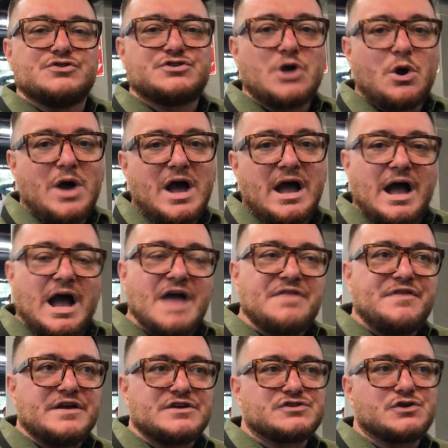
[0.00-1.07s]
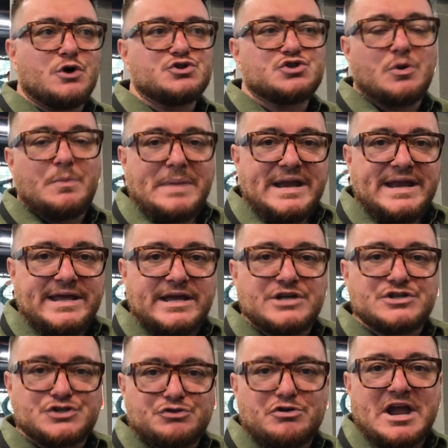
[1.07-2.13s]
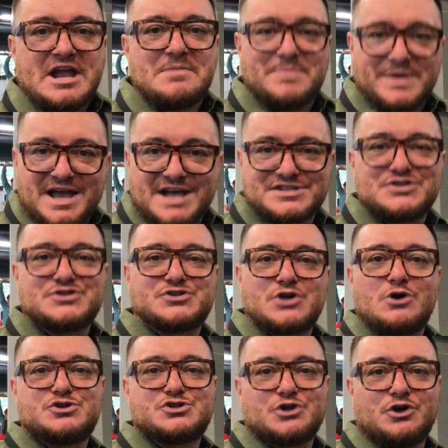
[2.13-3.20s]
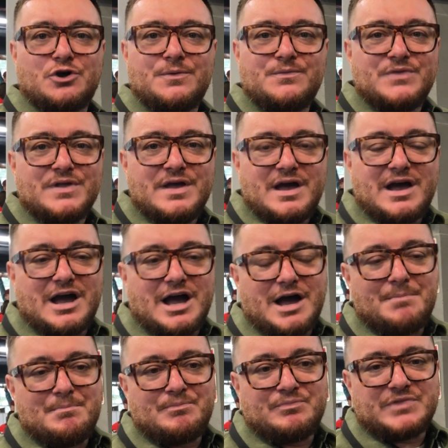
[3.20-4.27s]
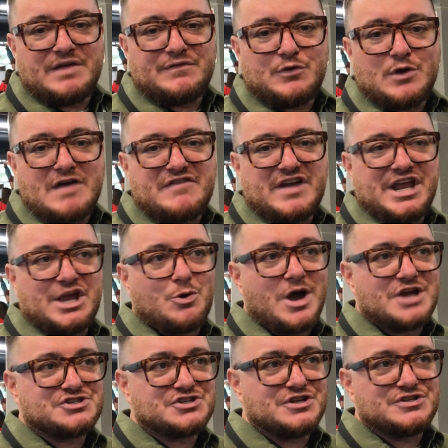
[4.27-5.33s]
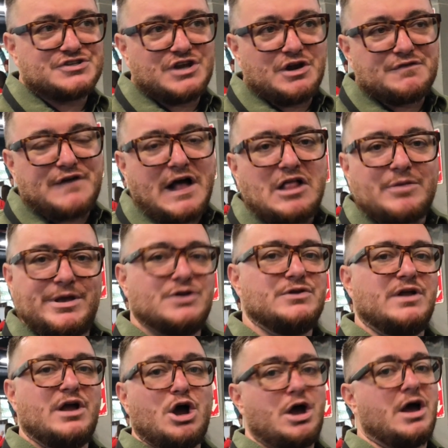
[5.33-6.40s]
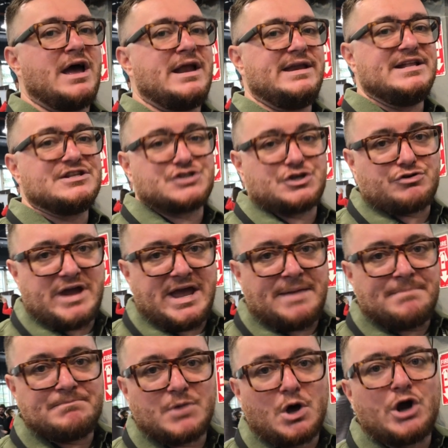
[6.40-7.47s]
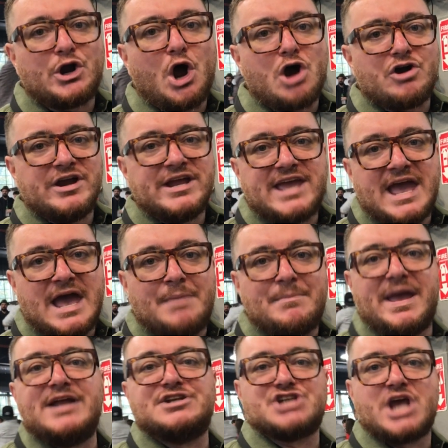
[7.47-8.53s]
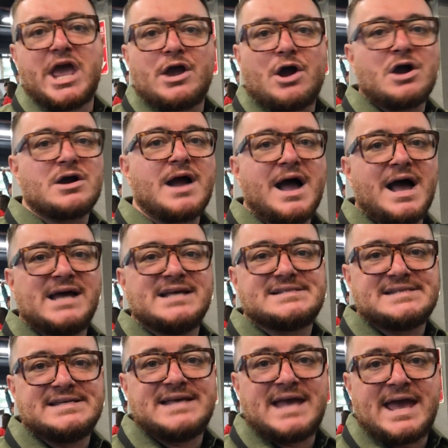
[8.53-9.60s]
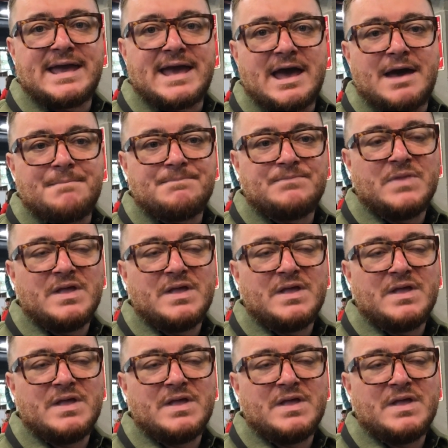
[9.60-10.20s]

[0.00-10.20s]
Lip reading: So I think social media is great because it's social. If you have any questions, follow me on Instagram on Haricam, HARICAM.